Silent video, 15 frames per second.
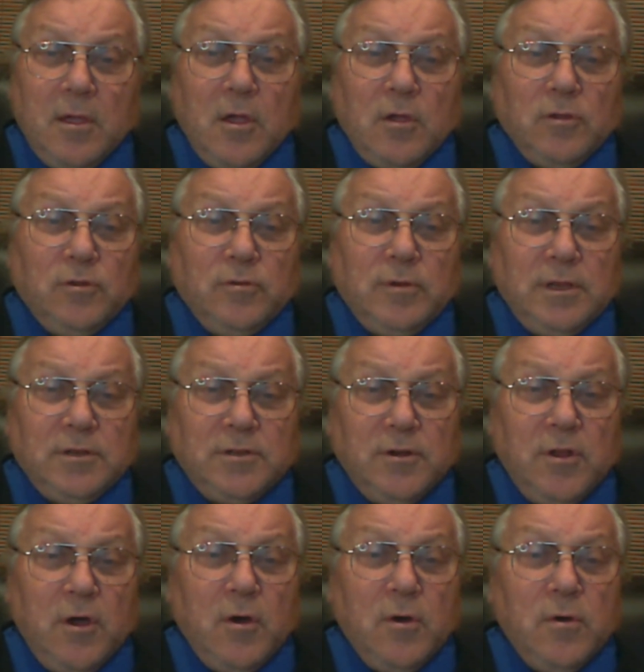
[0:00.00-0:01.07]
You need to
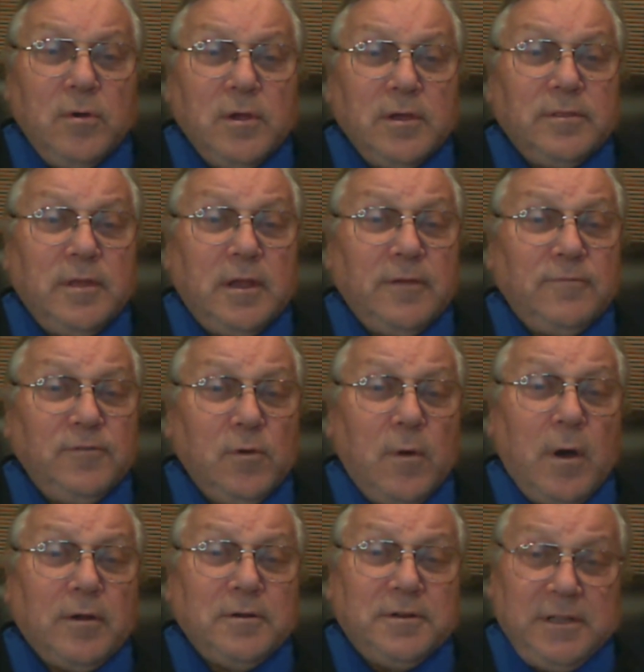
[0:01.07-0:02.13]
know that if you
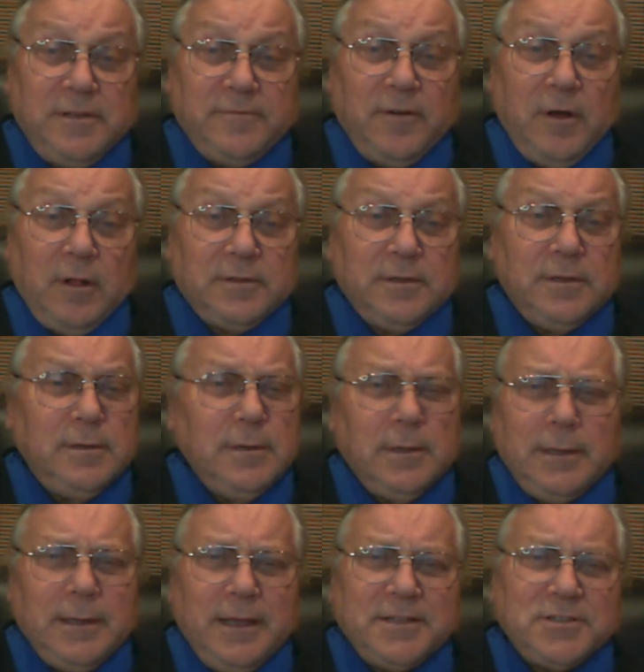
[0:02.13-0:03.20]
are defaulted,
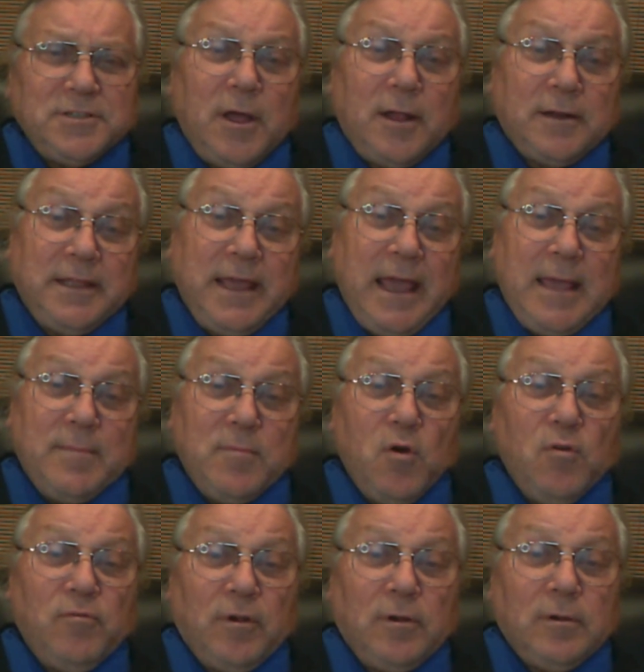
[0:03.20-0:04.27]
it's not game
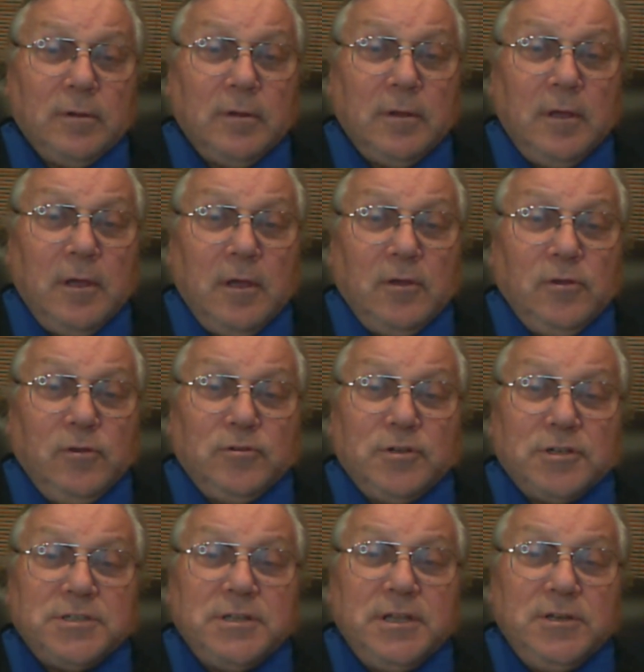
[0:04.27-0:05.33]
over. You
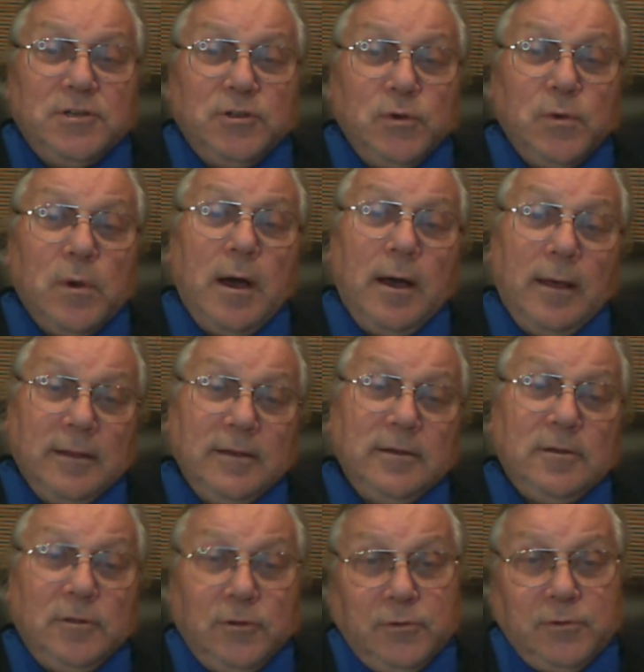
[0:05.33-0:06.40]
just need to
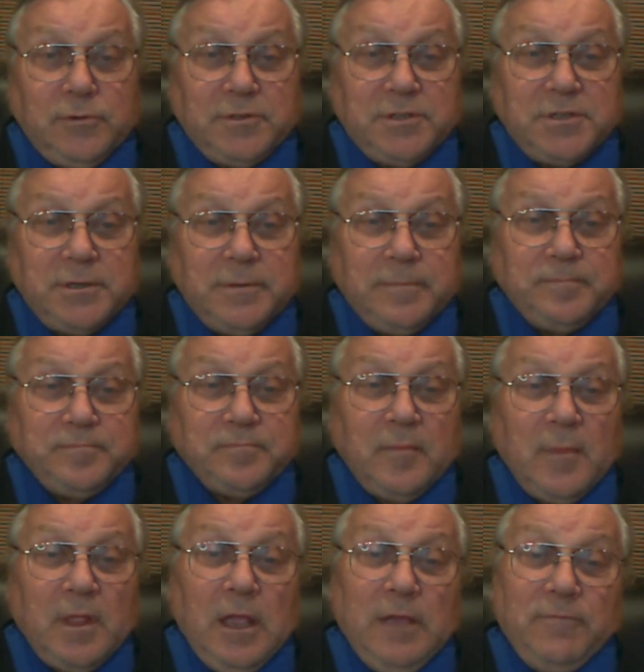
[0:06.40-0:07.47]
unlose.
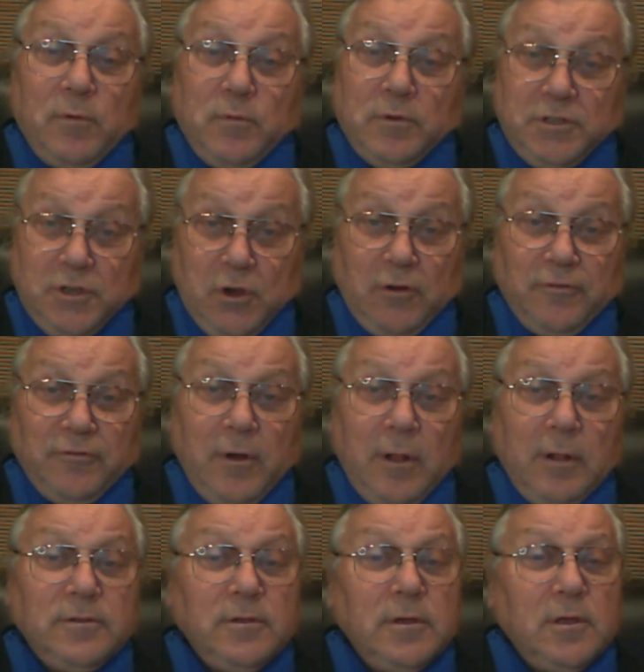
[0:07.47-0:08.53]
If it was your
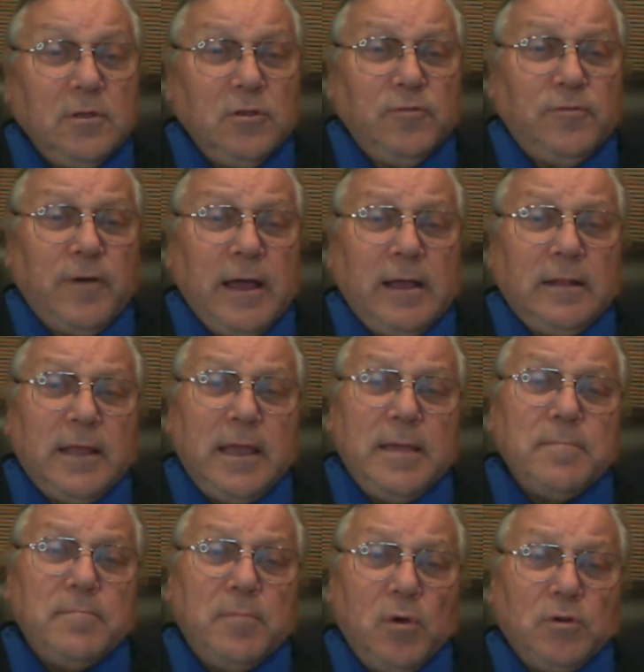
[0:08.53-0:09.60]
fault, you file a
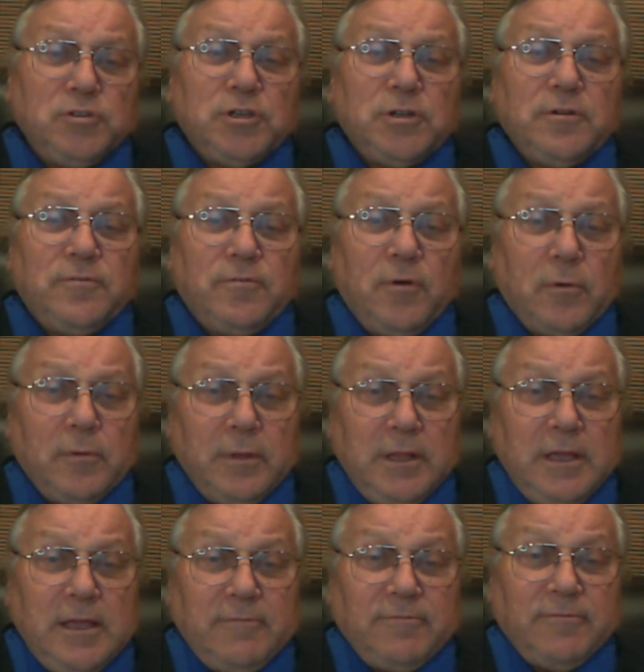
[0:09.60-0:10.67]
motion for
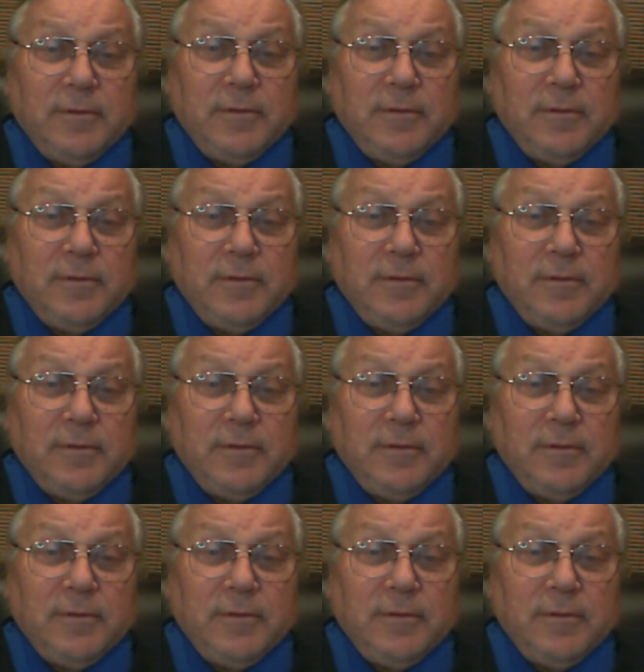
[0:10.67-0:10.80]
relief.